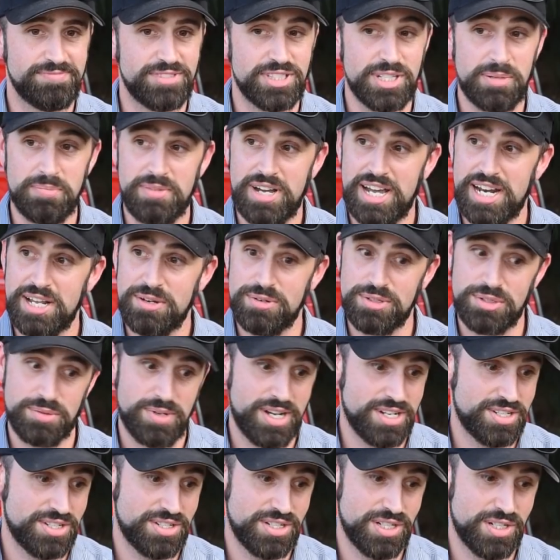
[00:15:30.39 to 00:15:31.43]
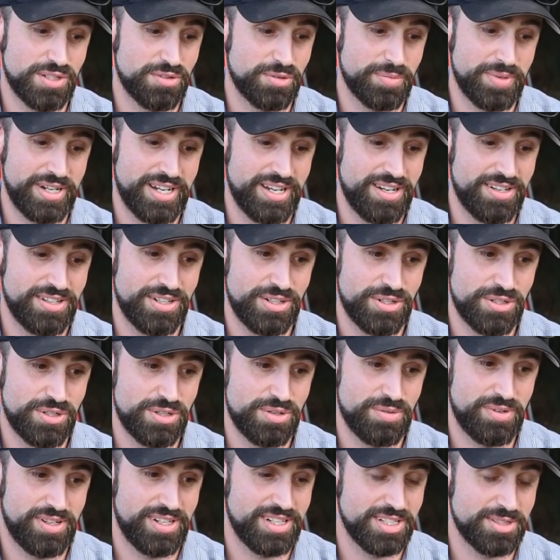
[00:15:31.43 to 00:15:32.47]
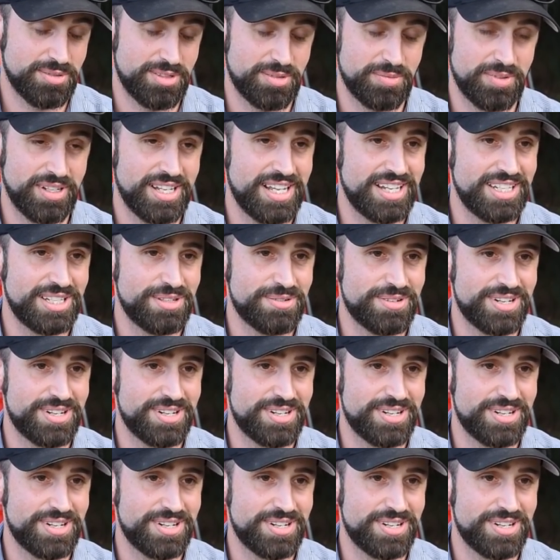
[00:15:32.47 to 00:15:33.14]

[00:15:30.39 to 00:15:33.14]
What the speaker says: Somebody was watching over me. I don't know who it was, but I'm glad they